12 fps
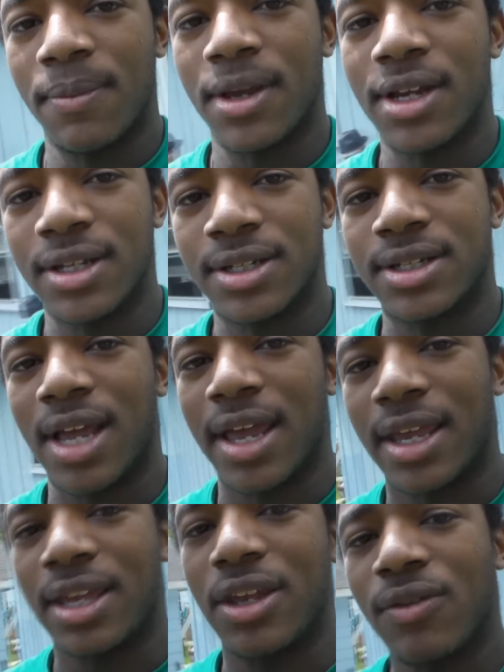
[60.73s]
because
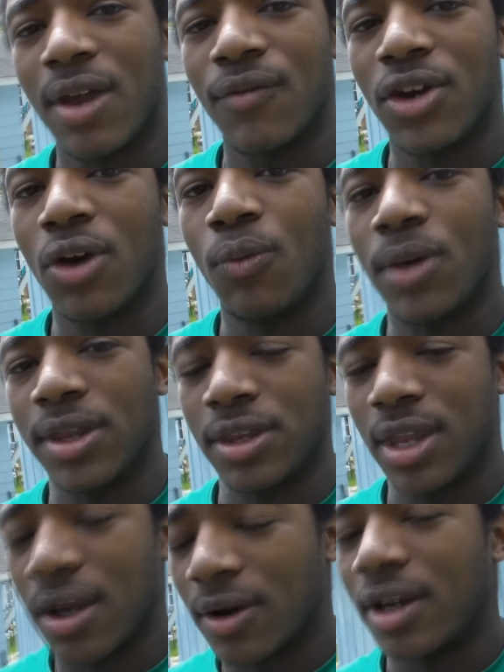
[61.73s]
you never know
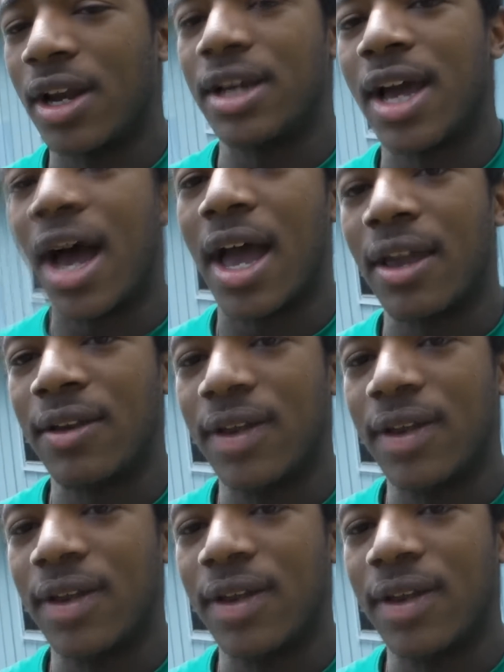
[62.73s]
when they're gonna die.